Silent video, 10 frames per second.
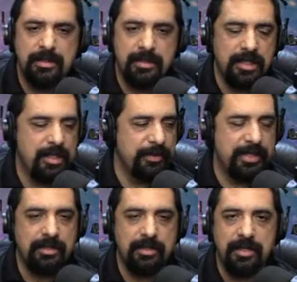don't know what they call,
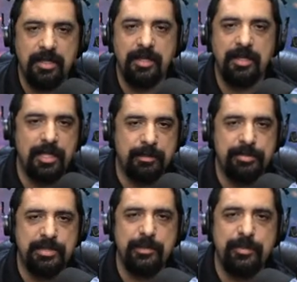a
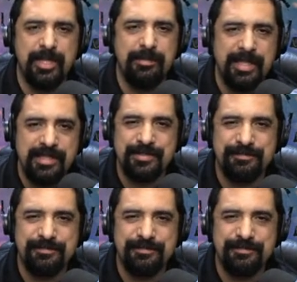boogie woogie bass.